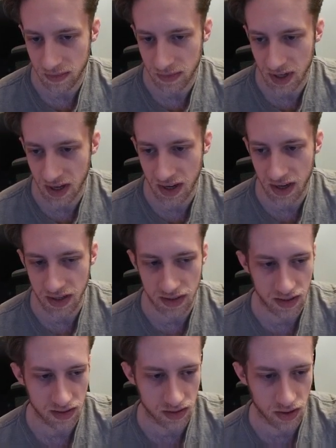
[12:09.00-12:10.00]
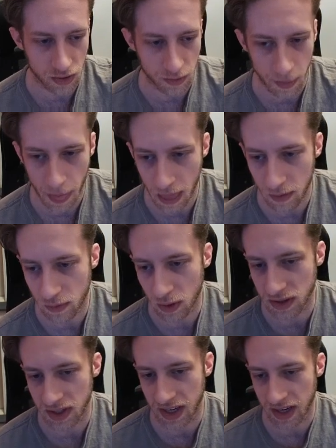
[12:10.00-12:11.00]
Nice, let's go.
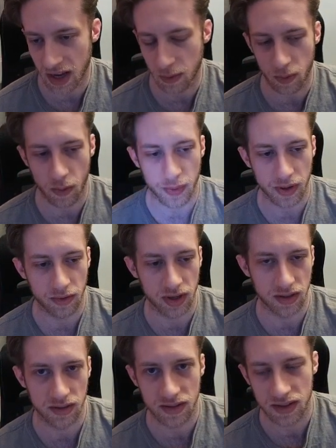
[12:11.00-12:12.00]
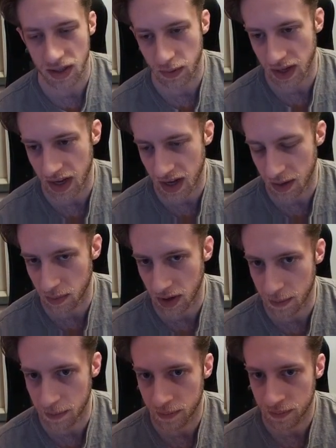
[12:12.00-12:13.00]
Unfortunately, again, we won't be able to see what he had, but